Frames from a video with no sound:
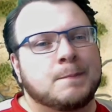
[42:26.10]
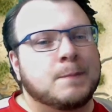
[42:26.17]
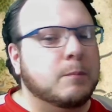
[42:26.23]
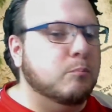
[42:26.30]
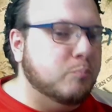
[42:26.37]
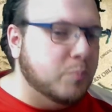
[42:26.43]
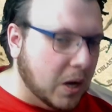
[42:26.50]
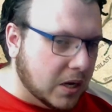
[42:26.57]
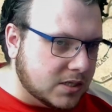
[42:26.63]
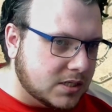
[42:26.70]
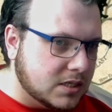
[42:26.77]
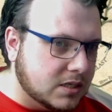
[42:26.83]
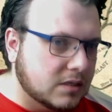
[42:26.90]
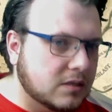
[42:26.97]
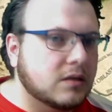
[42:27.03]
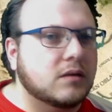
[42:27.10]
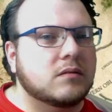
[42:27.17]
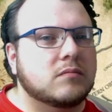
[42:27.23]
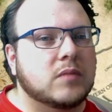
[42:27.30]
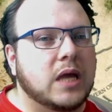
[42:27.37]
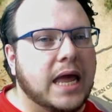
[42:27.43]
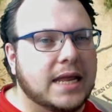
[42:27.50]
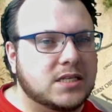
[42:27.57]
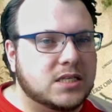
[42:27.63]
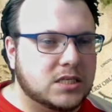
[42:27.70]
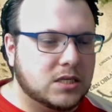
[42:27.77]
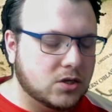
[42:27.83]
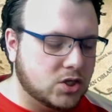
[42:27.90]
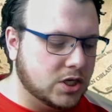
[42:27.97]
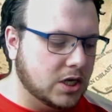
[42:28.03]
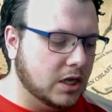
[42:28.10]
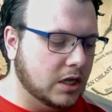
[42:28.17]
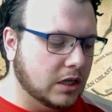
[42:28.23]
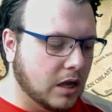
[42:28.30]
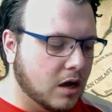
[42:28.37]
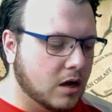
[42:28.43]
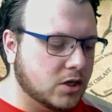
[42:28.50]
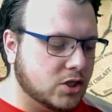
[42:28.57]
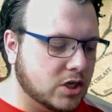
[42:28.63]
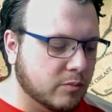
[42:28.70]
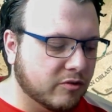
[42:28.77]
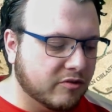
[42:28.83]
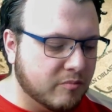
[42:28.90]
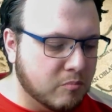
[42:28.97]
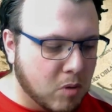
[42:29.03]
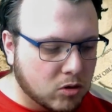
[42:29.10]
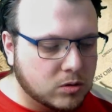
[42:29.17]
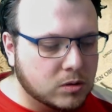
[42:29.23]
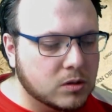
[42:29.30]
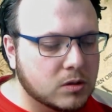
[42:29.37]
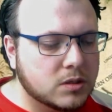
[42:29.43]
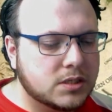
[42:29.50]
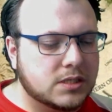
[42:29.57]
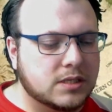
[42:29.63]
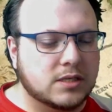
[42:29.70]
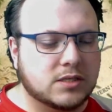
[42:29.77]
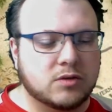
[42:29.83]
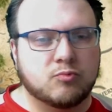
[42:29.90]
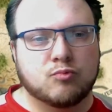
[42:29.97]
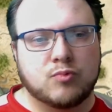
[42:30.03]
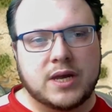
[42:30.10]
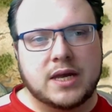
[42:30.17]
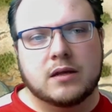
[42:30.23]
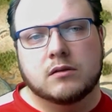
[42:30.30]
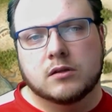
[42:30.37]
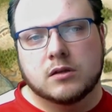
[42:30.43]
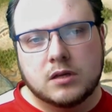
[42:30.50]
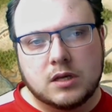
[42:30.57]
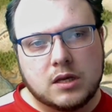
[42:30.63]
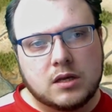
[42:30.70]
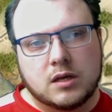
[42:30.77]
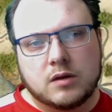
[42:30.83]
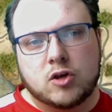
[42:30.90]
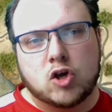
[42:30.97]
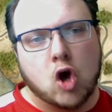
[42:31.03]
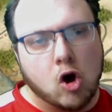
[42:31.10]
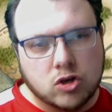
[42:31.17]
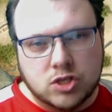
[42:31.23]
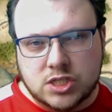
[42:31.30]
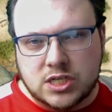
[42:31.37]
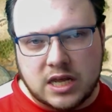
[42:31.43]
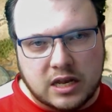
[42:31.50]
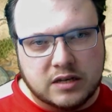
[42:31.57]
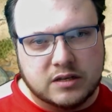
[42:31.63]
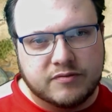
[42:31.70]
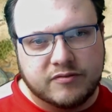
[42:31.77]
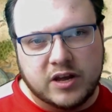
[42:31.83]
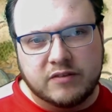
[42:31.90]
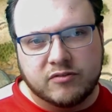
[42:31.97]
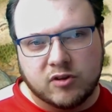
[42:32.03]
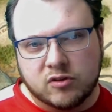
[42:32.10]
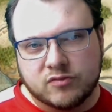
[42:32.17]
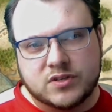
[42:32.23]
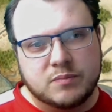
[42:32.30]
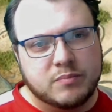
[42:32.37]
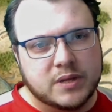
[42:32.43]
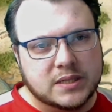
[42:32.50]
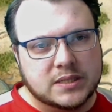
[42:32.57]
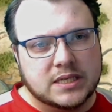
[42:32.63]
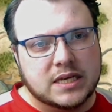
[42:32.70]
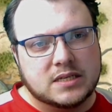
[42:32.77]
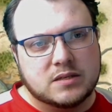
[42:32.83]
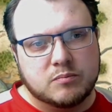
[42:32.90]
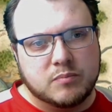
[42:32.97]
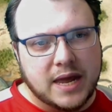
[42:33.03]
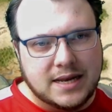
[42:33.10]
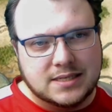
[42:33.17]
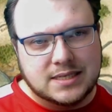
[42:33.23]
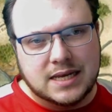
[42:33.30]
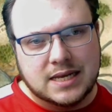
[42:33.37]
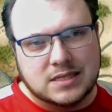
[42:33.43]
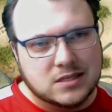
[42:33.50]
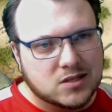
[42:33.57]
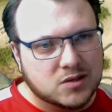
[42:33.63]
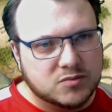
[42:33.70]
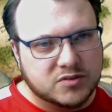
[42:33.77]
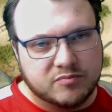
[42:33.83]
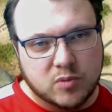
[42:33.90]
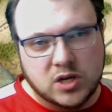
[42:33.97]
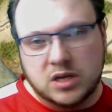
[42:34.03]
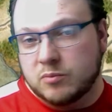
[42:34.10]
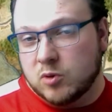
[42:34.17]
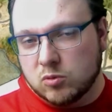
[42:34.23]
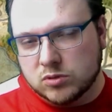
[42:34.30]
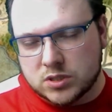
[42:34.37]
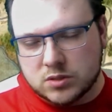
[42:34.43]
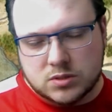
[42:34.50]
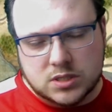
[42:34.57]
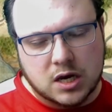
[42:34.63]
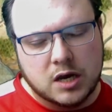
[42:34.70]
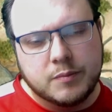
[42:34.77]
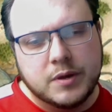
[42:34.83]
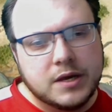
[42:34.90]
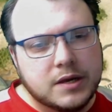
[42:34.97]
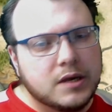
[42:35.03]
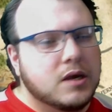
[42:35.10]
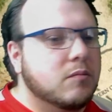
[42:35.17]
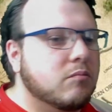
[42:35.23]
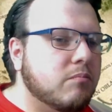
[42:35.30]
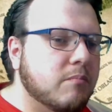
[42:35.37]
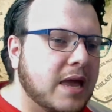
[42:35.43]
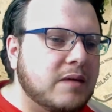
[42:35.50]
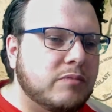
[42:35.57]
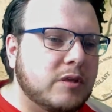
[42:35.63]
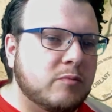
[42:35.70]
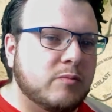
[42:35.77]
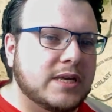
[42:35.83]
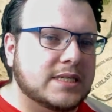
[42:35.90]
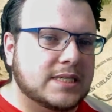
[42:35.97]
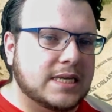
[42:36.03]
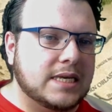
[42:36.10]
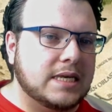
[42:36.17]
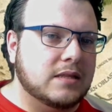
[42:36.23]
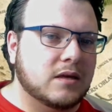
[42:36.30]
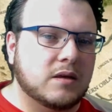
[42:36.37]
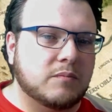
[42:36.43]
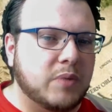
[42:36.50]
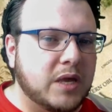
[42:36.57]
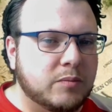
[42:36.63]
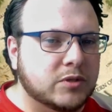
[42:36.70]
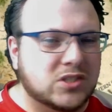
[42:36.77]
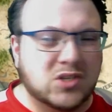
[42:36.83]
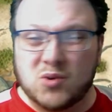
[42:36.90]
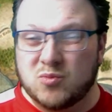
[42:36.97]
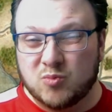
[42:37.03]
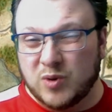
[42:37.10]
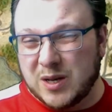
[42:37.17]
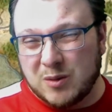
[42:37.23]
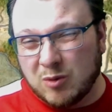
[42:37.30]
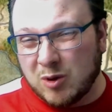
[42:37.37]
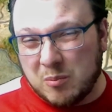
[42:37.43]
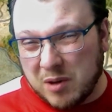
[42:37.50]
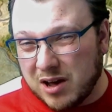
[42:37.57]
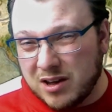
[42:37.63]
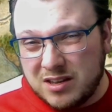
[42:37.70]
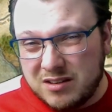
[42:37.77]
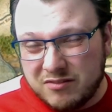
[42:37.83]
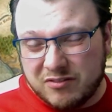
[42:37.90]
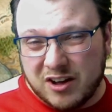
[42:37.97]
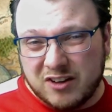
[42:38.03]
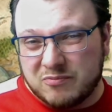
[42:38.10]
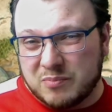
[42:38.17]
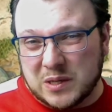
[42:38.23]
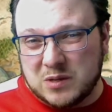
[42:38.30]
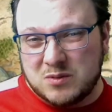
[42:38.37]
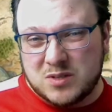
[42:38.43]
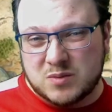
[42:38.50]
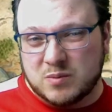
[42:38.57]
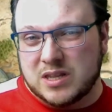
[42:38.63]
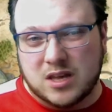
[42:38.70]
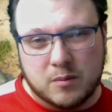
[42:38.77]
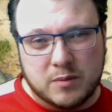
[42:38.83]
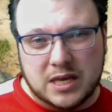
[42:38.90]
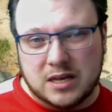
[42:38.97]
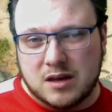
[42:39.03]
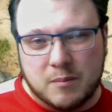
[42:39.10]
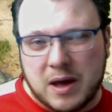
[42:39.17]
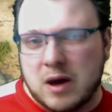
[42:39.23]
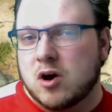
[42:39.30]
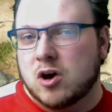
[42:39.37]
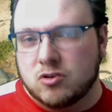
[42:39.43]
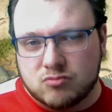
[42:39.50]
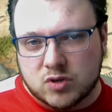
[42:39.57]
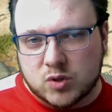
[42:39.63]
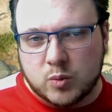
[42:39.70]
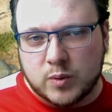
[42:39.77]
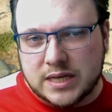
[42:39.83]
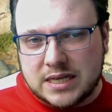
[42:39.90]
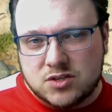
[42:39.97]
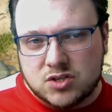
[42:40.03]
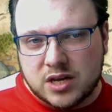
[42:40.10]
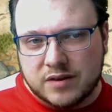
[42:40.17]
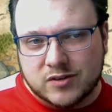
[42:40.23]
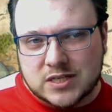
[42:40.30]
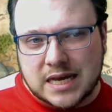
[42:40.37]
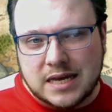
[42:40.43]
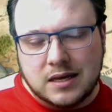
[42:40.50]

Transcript: But it's such a large number of models, there's a real cost involved in building it and painting it in terms of money, but also time. Maybe we see that people don't really want to buy 5 balloons when they're coming in at about 100 quid each, give or take.